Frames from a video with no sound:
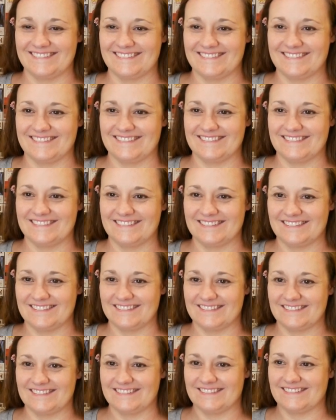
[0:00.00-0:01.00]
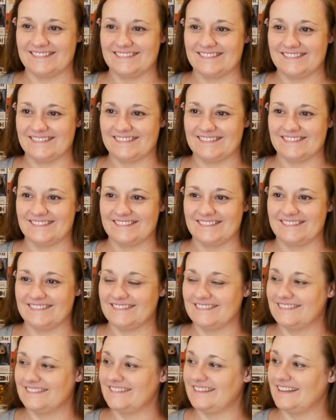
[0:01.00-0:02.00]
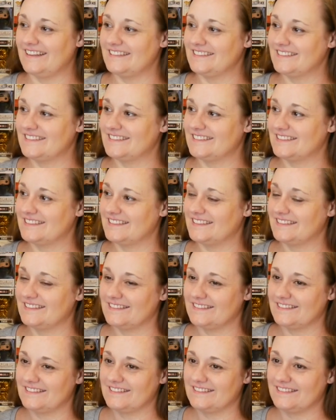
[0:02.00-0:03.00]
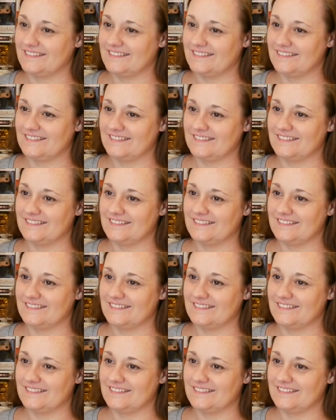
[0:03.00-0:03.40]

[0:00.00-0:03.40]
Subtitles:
No words are spoken by the person on screen.